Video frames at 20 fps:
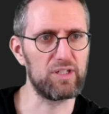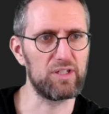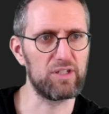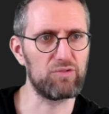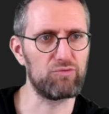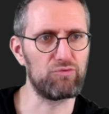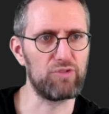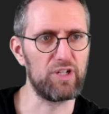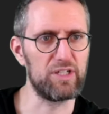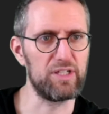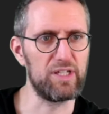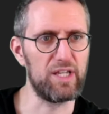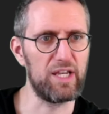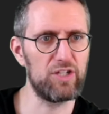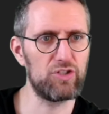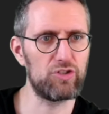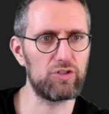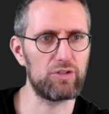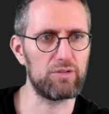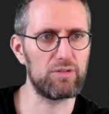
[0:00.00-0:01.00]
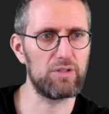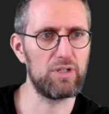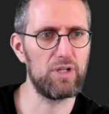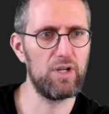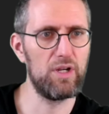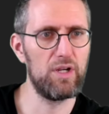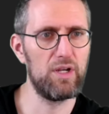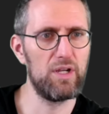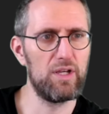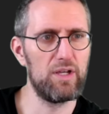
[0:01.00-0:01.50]
radiation.
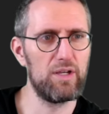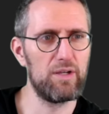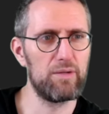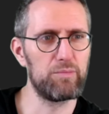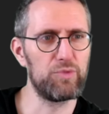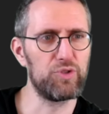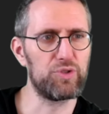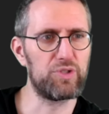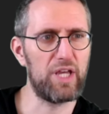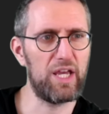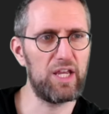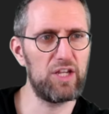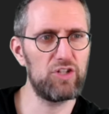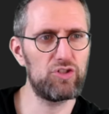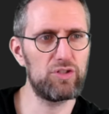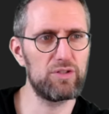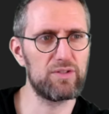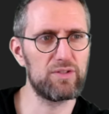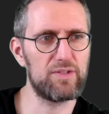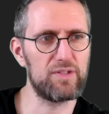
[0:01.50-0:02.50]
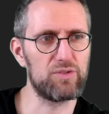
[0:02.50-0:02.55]
Mutations